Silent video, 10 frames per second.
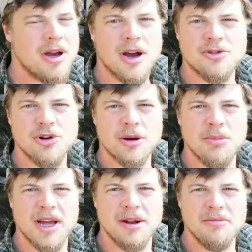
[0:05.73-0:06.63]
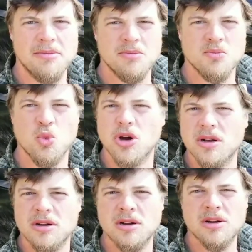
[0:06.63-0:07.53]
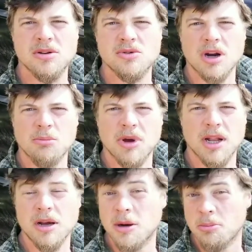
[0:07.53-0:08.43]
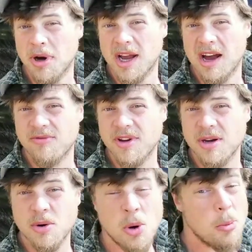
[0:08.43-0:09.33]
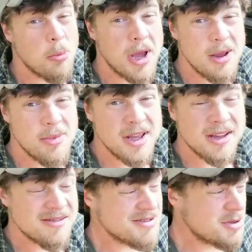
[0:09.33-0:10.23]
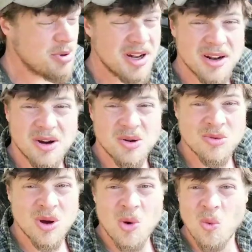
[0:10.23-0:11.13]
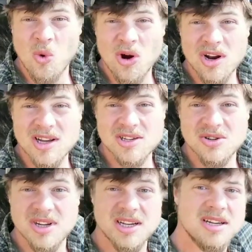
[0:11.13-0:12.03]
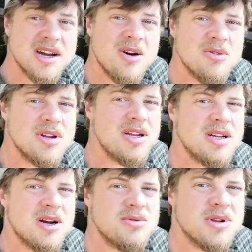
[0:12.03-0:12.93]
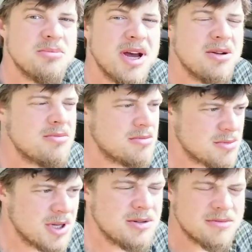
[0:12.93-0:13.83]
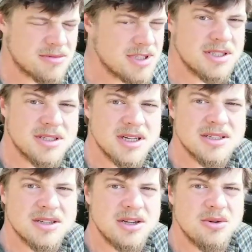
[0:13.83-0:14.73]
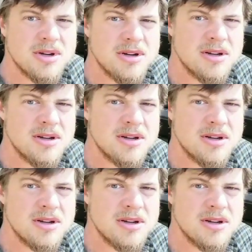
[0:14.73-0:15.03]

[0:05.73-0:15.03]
a truck bed, wooden truck bed, bug out vehicle, maybe, depending on where it is you need to go. You need to go to the mountain? Well, this will do it.